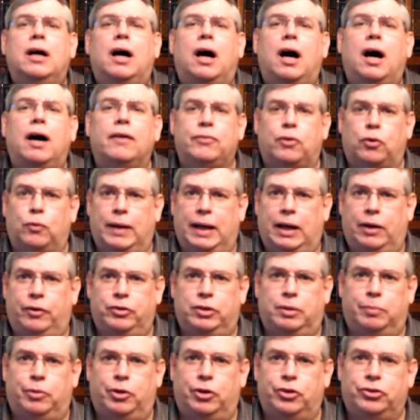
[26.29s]

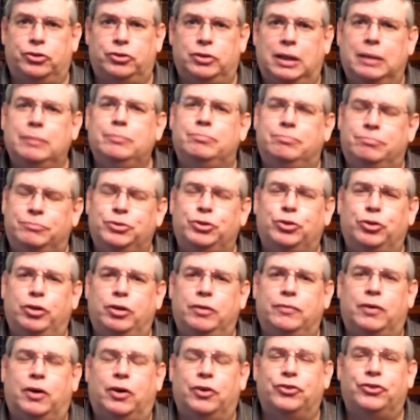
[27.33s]
Hoveround commercial. I'm sure
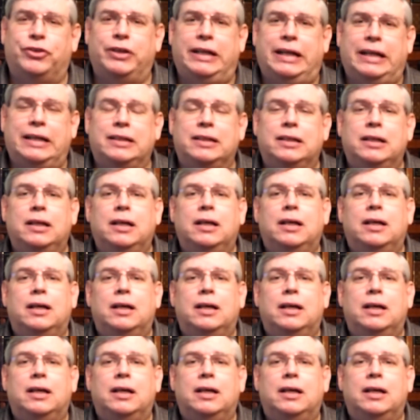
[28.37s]
you've all seen it.